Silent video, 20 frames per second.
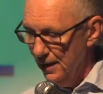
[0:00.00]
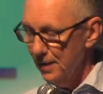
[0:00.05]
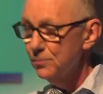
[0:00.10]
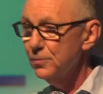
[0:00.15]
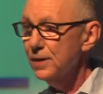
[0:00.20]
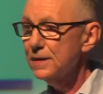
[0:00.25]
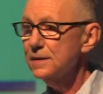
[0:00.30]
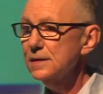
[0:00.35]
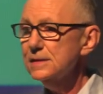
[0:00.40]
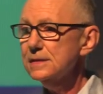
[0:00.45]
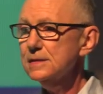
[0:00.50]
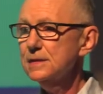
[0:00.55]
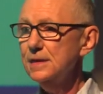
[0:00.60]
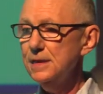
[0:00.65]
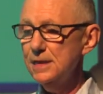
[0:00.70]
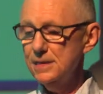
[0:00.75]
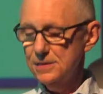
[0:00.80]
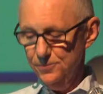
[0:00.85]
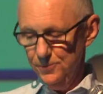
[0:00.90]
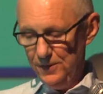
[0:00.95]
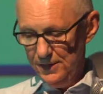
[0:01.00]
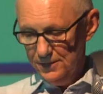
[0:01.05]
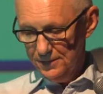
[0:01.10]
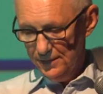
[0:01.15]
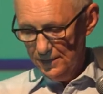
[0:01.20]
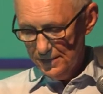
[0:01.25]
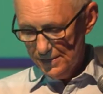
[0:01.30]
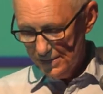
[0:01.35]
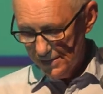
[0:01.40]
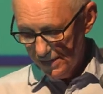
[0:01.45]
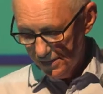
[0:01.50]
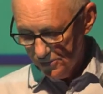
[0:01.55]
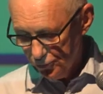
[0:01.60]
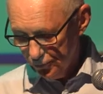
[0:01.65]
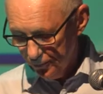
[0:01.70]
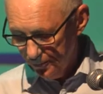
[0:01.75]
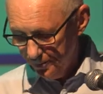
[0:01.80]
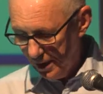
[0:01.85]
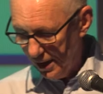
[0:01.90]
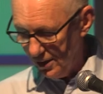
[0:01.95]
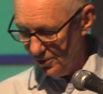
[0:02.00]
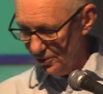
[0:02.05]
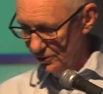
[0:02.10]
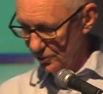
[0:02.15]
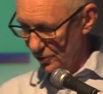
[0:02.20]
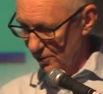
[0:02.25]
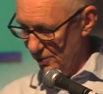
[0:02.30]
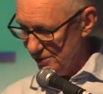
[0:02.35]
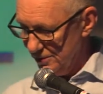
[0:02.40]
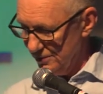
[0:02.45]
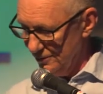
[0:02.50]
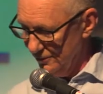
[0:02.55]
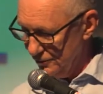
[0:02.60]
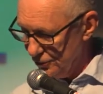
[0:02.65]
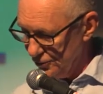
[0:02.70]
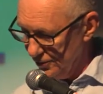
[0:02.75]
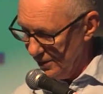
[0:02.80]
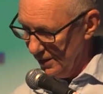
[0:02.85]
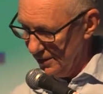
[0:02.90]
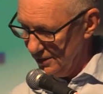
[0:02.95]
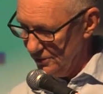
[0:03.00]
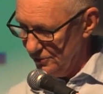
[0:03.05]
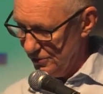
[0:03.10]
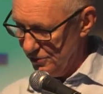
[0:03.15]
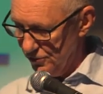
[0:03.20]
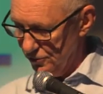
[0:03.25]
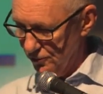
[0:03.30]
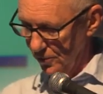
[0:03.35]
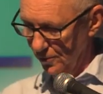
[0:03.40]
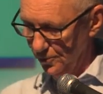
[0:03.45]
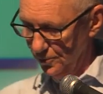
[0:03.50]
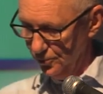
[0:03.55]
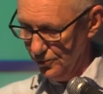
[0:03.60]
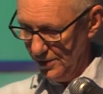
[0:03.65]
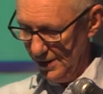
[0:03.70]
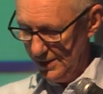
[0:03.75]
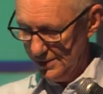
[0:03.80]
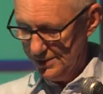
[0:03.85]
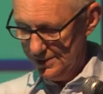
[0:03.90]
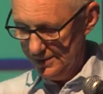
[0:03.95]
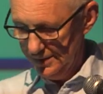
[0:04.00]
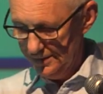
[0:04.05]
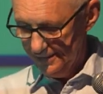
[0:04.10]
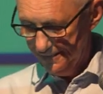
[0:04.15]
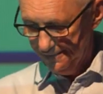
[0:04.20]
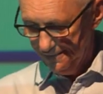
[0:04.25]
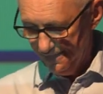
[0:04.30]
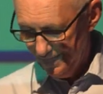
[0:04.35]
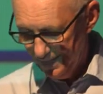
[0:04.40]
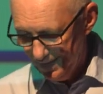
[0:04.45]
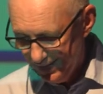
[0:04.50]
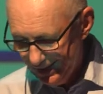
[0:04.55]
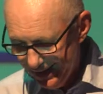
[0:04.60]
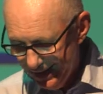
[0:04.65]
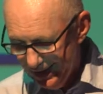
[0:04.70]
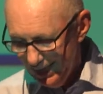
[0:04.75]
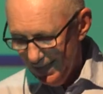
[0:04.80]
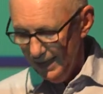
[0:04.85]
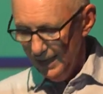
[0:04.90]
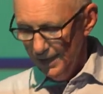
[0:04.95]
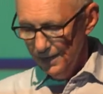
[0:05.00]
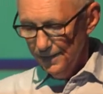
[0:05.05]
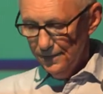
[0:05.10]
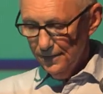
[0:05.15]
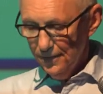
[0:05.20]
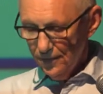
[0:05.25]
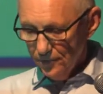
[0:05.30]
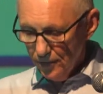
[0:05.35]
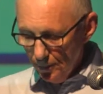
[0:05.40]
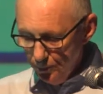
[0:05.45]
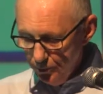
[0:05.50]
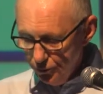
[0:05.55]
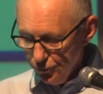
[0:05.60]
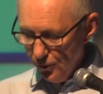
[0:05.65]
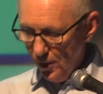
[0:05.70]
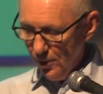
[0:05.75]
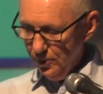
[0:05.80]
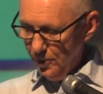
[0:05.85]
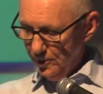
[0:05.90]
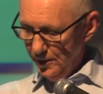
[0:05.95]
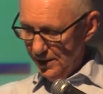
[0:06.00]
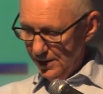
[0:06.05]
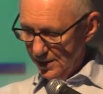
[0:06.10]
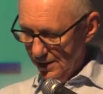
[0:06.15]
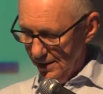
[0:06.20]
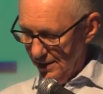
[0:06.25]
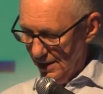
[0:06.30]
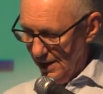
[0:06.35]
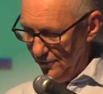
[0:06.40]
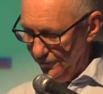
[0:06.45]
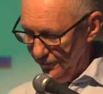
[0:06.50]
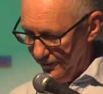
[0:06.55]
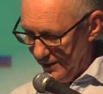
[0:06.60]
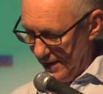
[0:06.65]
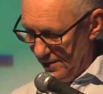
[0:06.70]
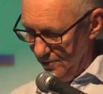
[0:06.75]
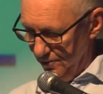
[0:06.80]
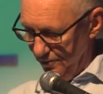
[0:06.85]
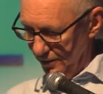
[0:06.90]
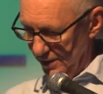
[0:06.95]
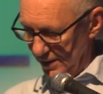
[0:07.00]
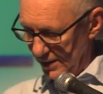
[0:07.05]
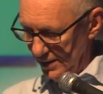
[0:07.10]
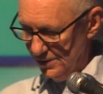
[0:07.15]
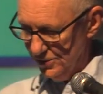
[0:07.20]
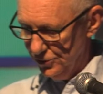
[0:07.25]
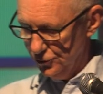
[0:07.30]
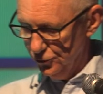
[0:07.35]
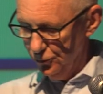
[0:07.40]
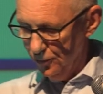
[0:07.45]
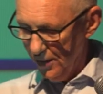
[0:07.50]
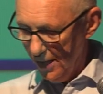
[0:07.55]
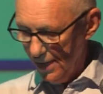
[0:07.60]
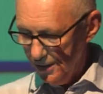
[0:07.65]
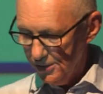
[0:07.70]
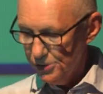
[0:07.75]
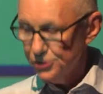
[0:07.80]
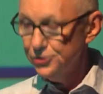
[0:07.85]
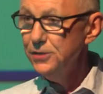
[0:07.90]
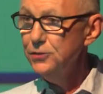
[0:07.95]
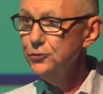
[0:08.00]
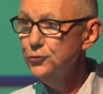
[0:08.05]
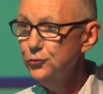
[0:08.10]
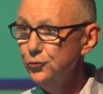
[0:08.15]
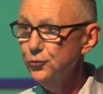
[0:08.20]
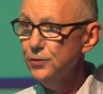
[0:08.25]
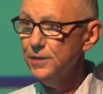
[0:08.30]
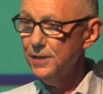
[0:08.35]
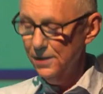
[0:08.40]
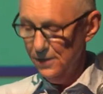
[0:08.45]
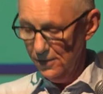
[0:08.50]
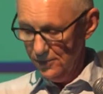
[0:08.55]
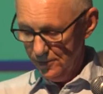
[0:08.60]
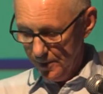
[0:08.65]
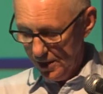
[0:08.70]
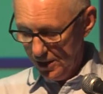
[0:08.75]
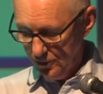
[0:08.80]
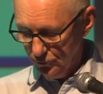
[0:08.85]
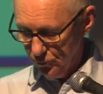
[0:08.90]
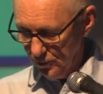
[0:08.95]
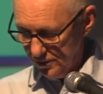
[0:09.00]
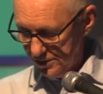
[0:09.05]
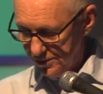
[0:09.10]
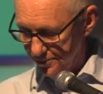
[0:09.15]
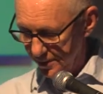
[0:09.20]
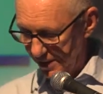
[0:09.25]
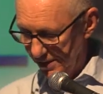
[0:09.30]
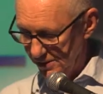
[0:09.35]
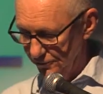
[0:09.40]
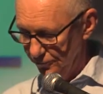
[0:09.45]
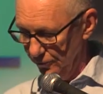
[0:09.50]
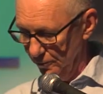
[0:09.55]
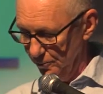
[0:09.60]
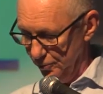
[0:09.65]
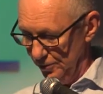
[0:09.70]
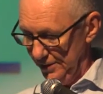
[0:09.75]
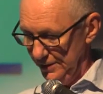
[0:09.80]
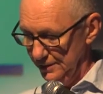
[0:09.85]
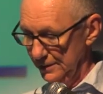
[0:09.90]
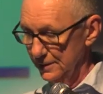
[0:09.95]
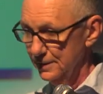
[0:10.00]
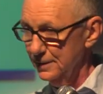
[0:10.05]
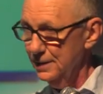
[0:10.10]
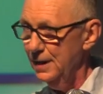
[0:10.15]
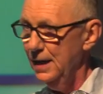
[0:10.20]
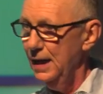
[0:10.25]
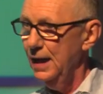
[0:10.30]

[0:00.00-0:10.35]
But this leads me to the central paradox of trying to stop Brexit there are probably enough MPs who actually do care about what's best for Britain